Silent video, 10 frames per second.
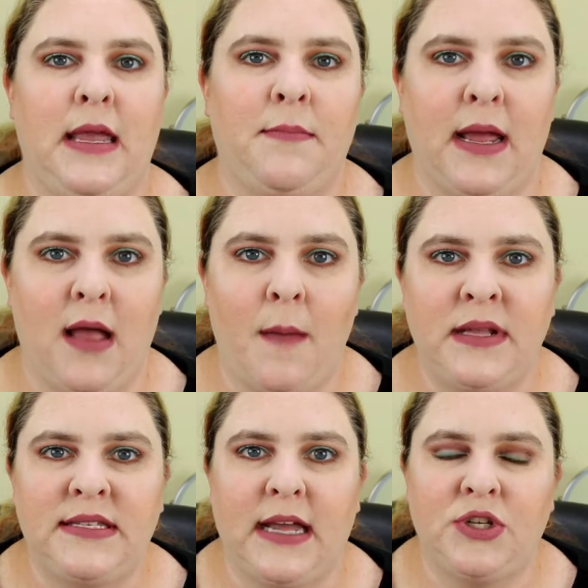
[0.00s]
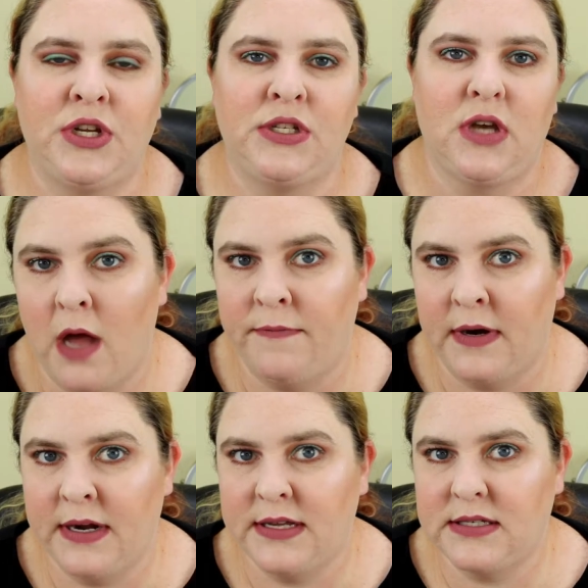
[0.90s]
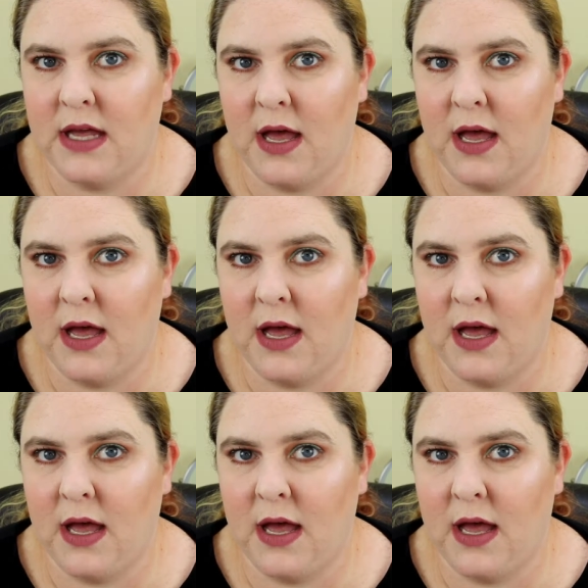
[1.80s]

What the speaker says: in my comment sections on various